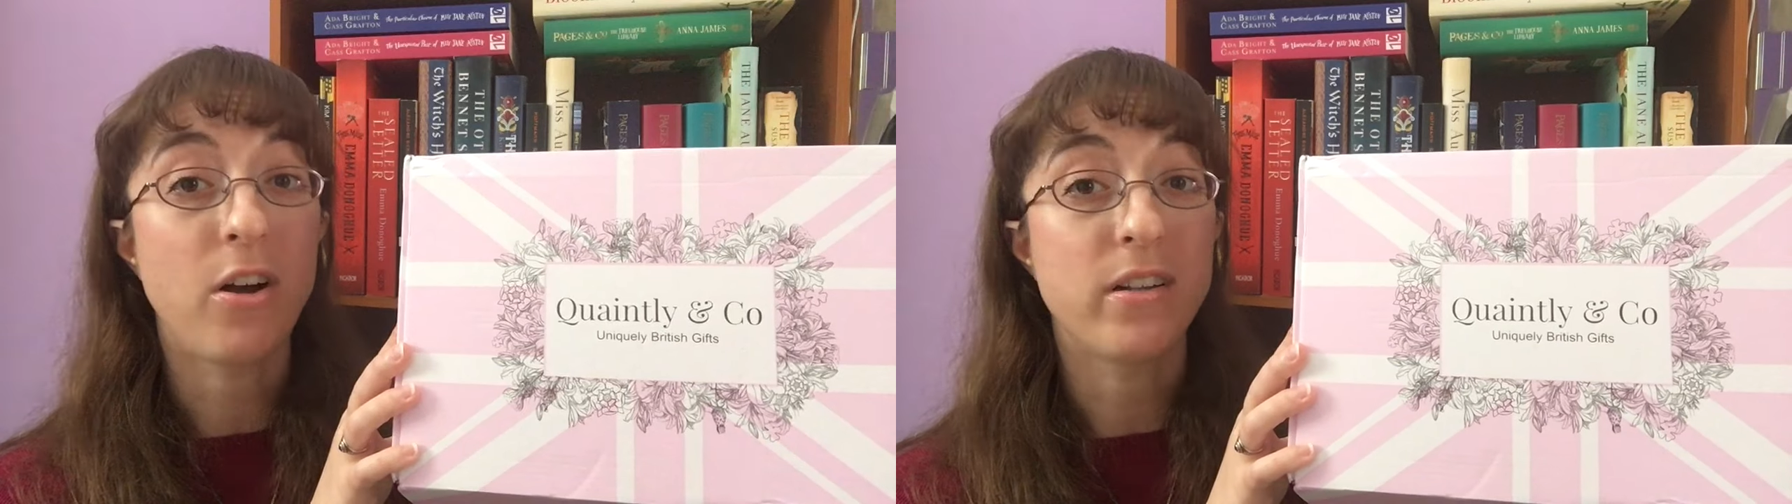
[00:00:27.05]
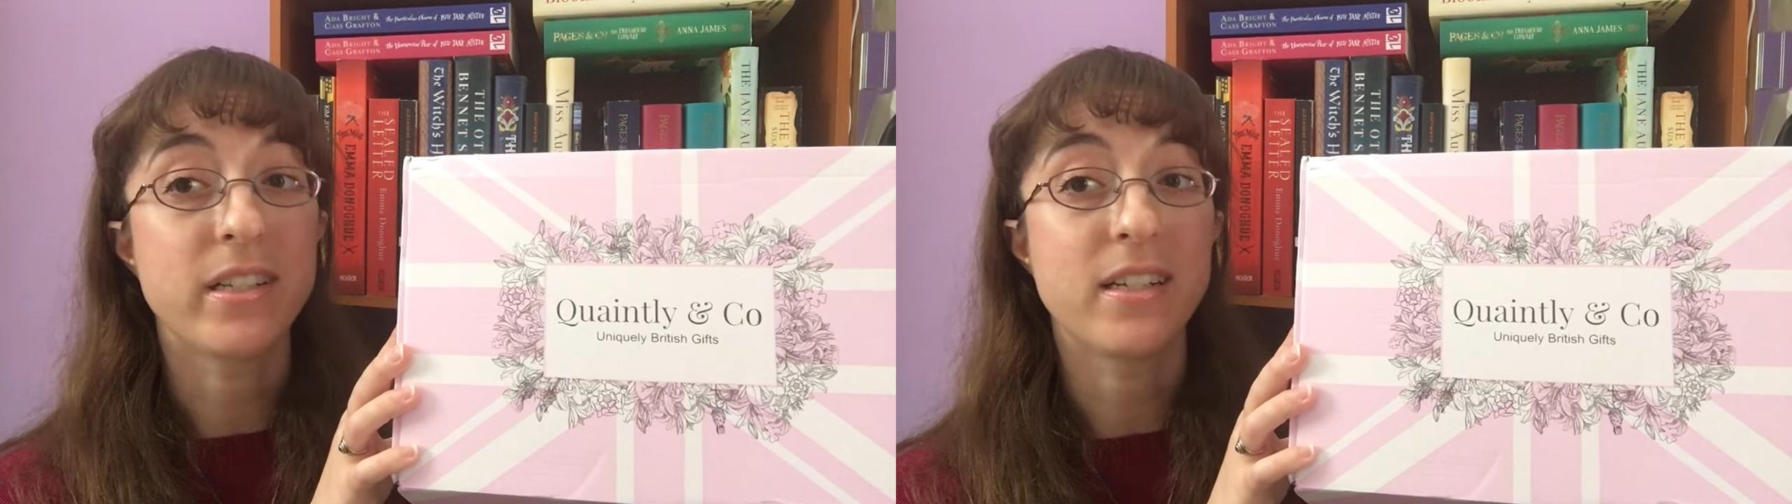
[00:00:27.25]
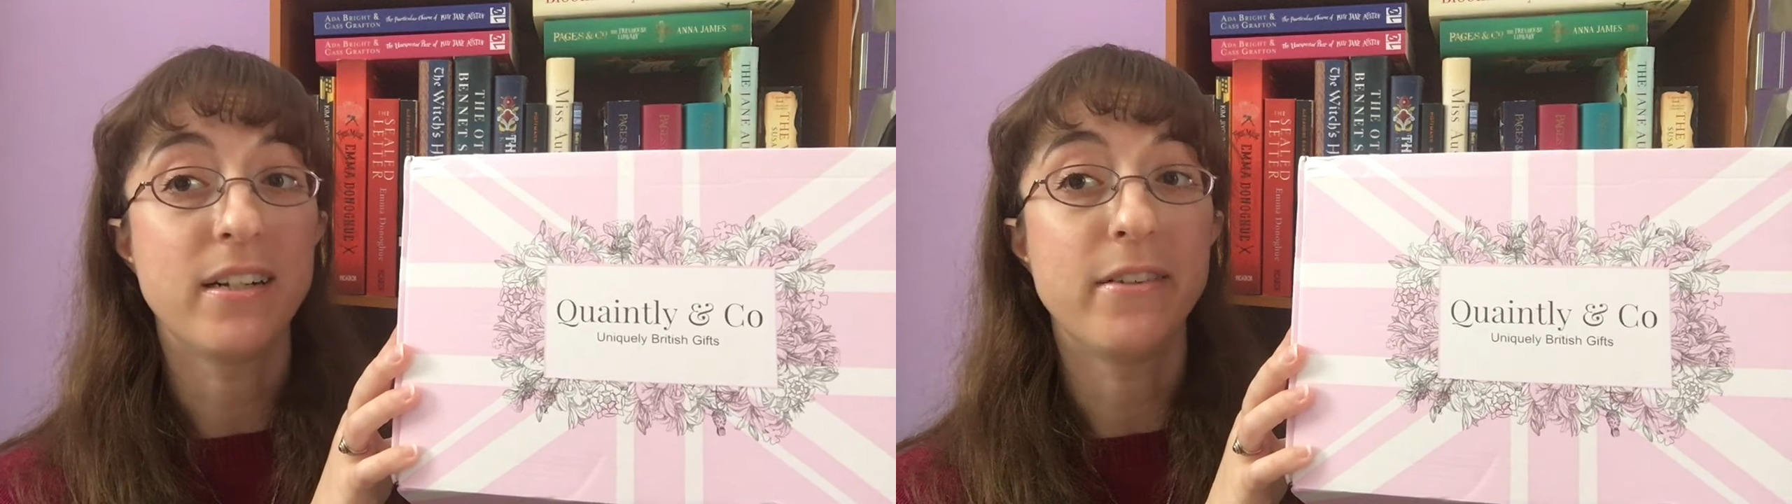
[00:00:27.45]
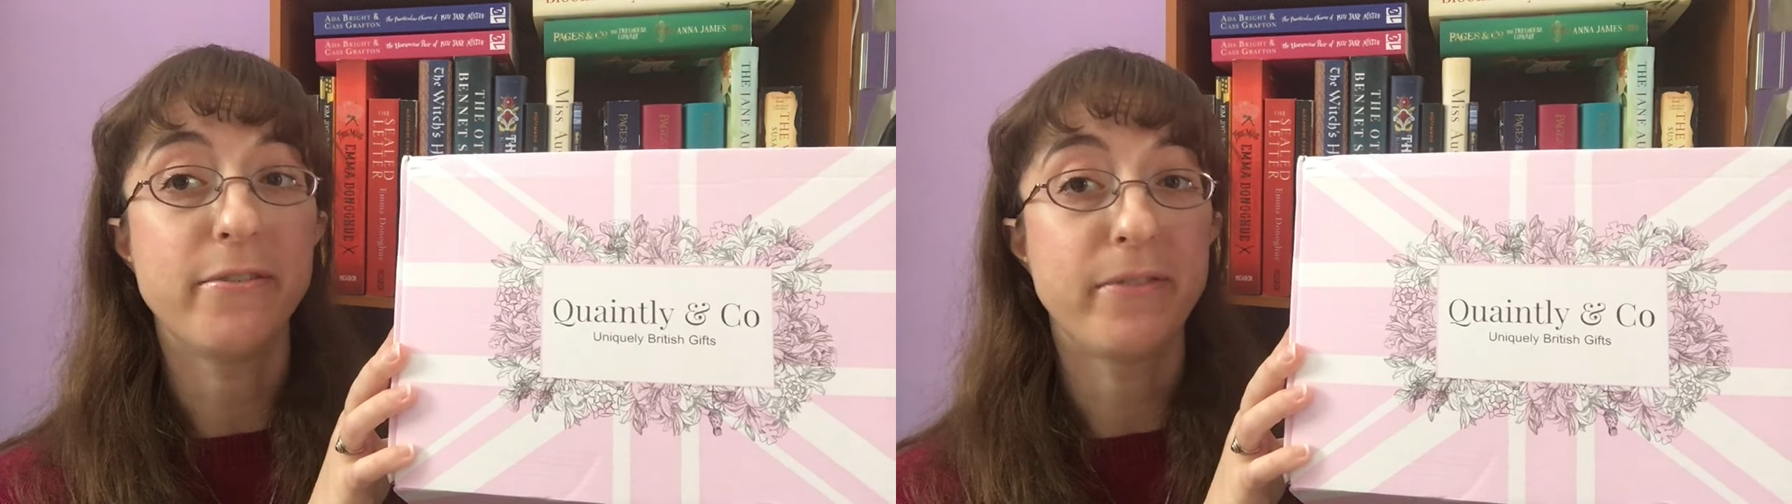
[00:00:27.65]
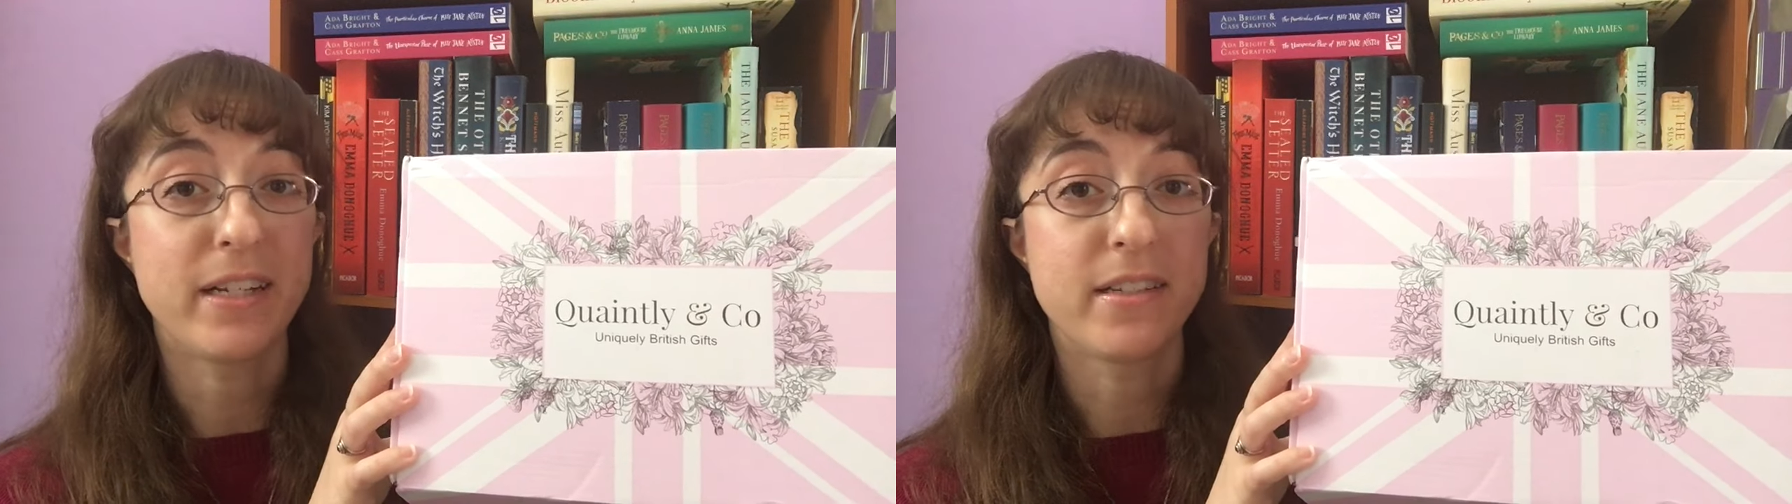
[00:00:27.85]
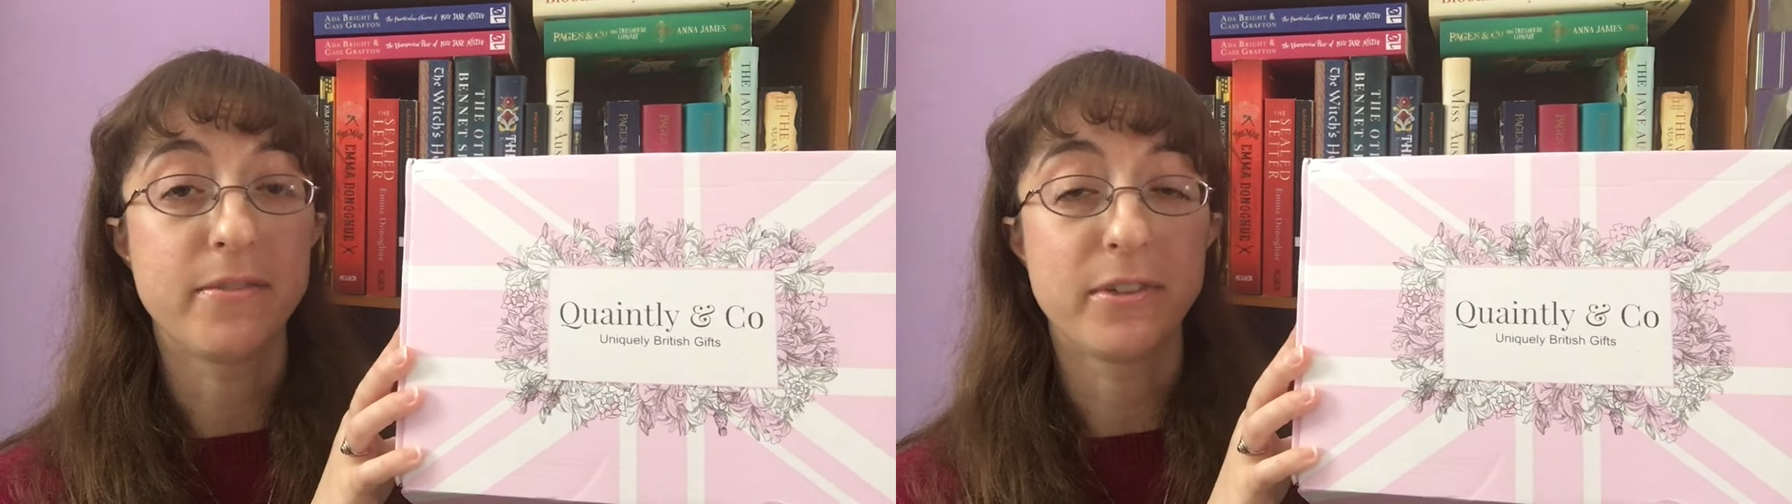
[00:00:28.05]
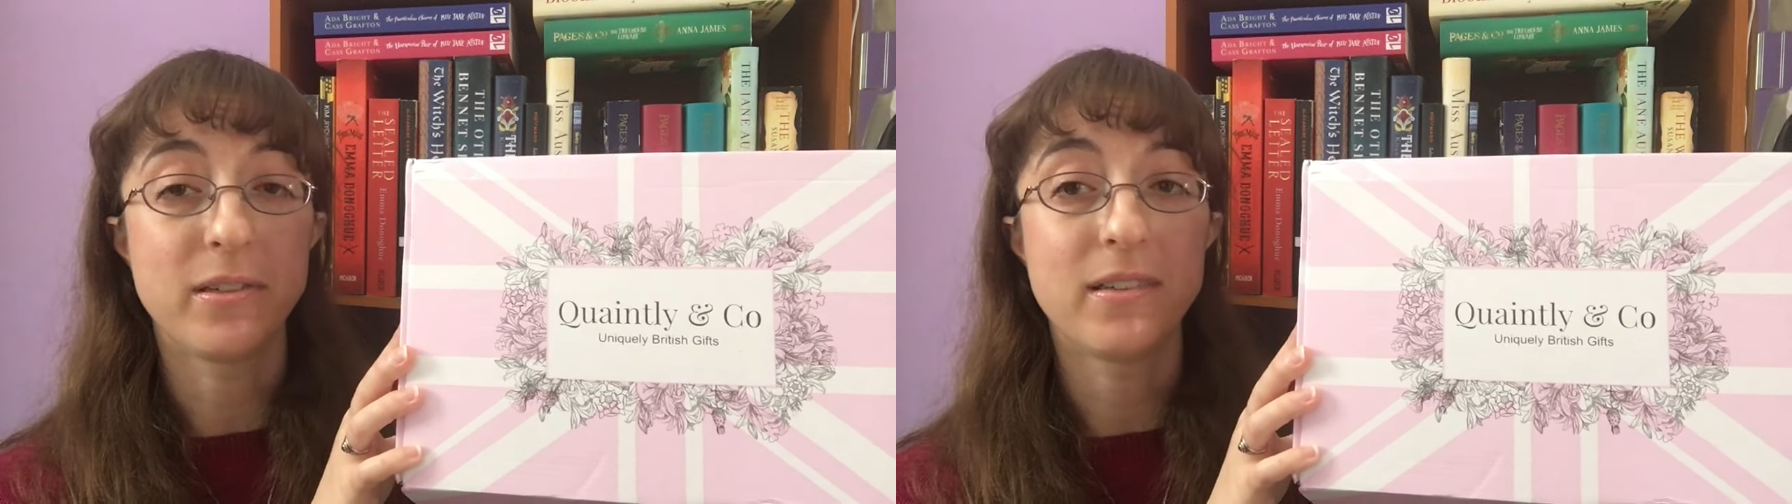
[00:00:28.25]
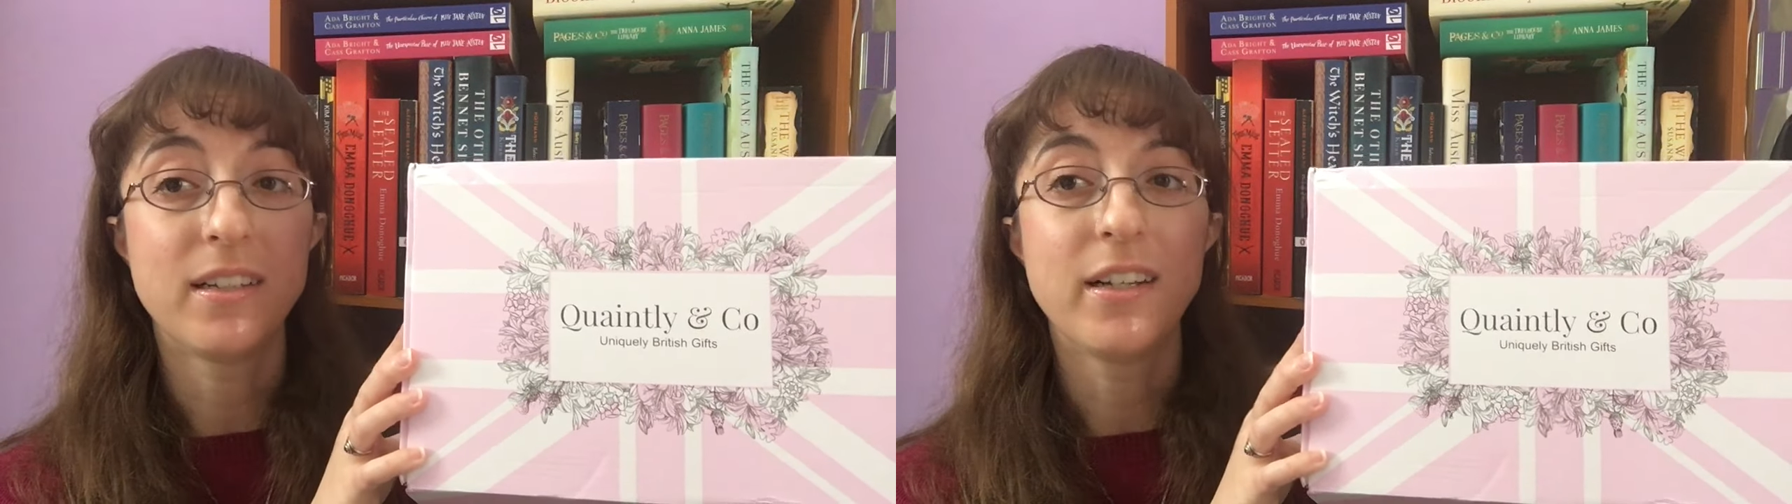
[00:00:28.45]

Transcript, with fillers: Austen Festival,